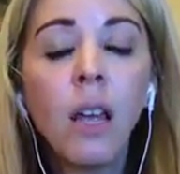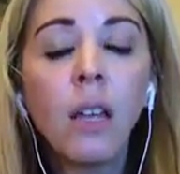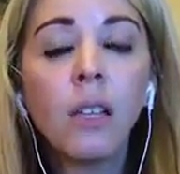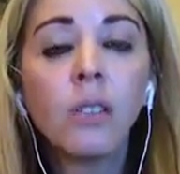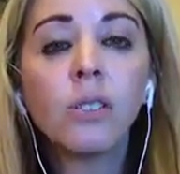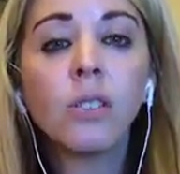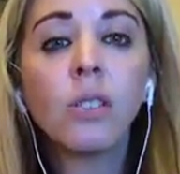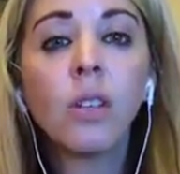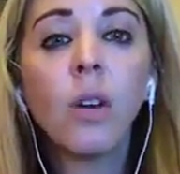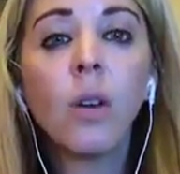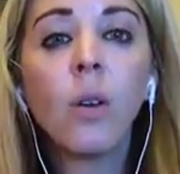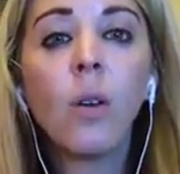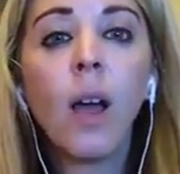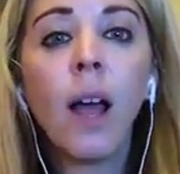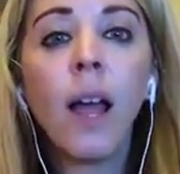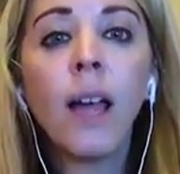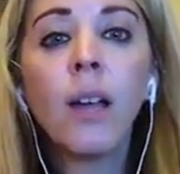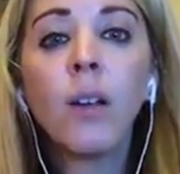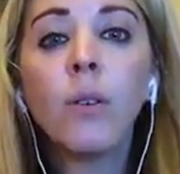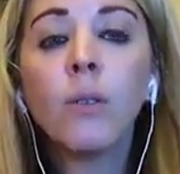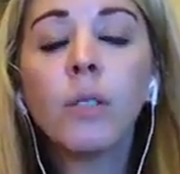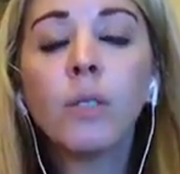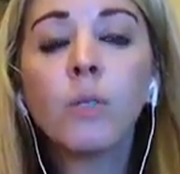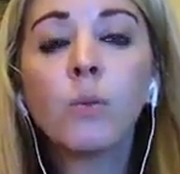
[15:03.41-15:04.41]
So
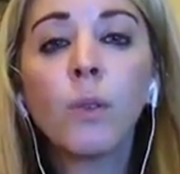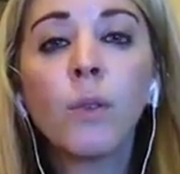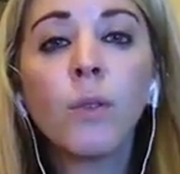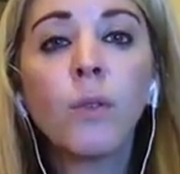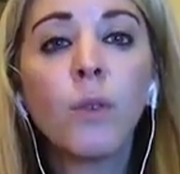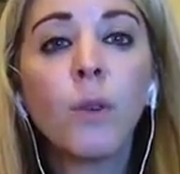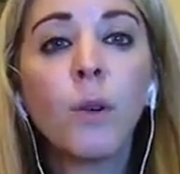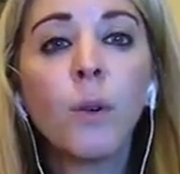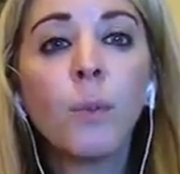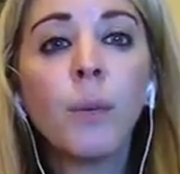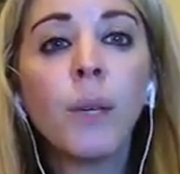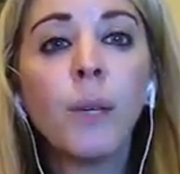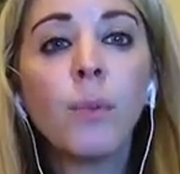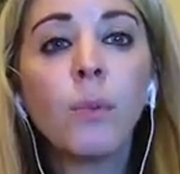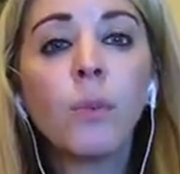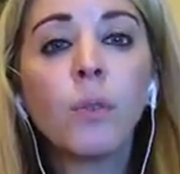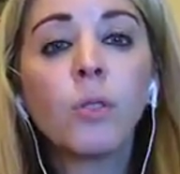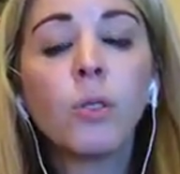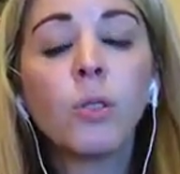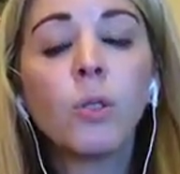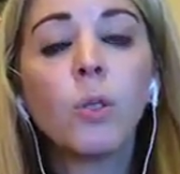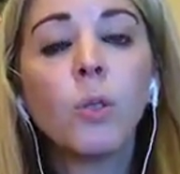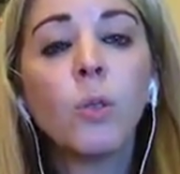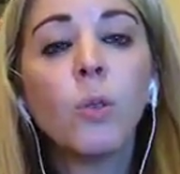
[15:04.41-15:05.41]
I always refer people
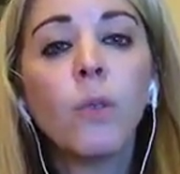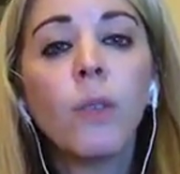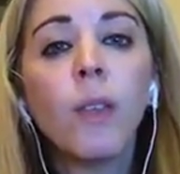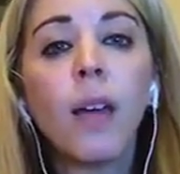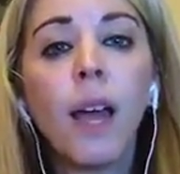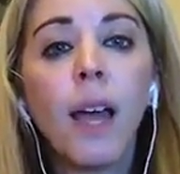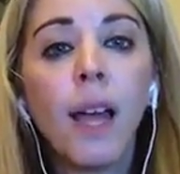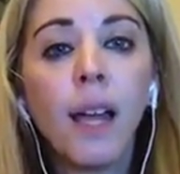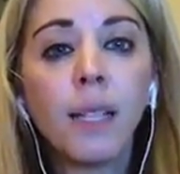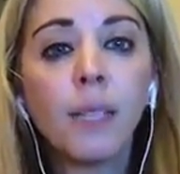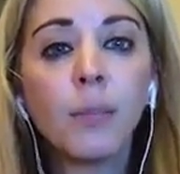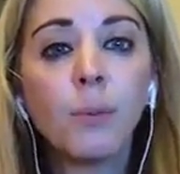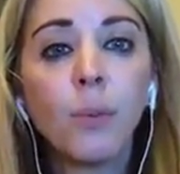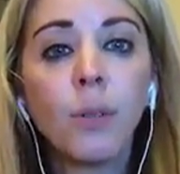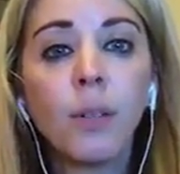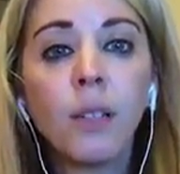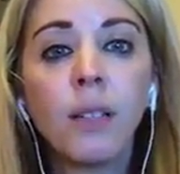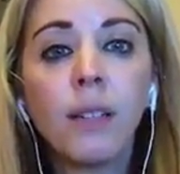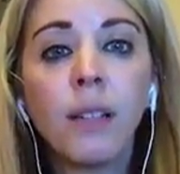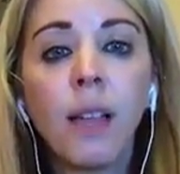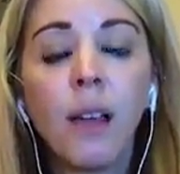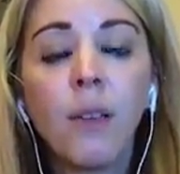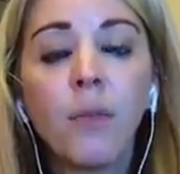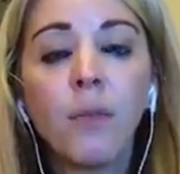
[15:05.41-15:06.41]
to the expert
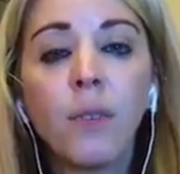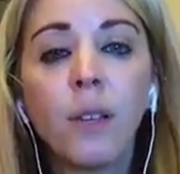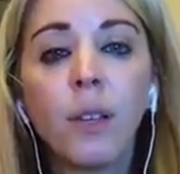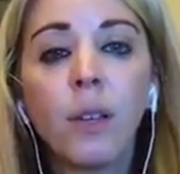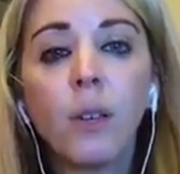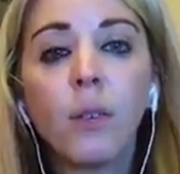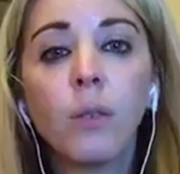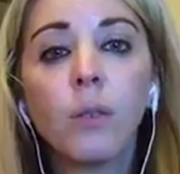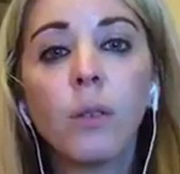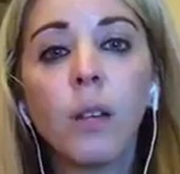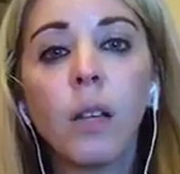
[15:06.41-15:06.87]
in that field.